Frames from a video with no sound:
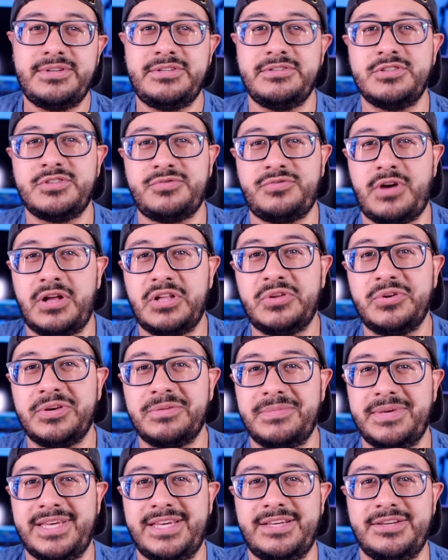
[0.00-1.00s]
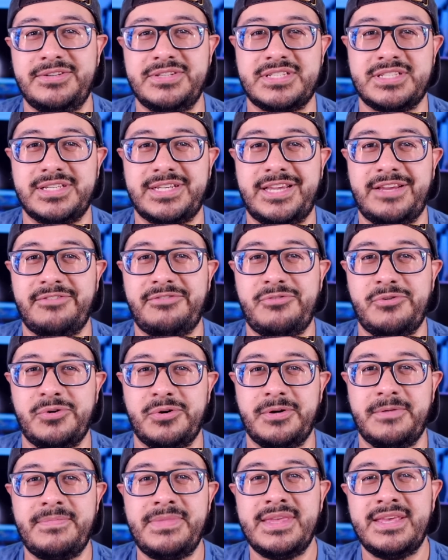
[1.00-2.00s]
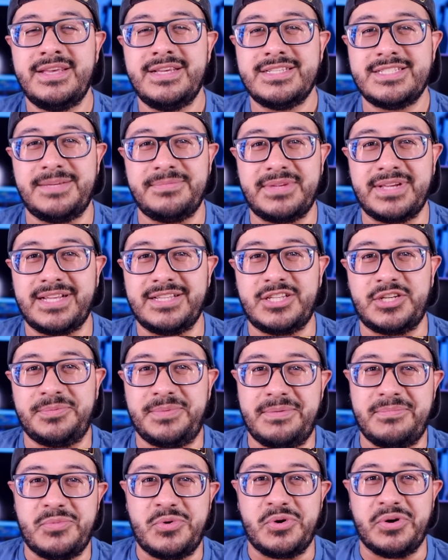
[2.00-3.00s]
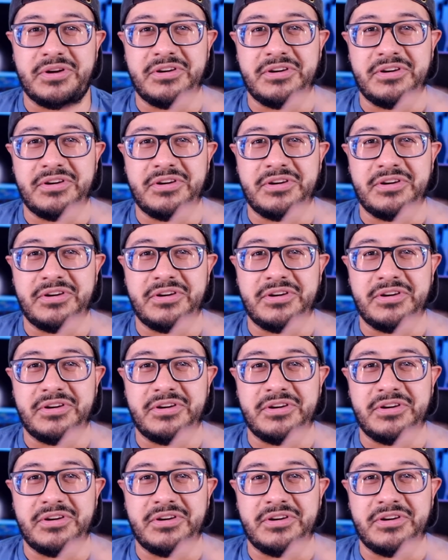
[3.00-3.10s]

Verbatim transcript: who's following me, who's looking for something a little bit more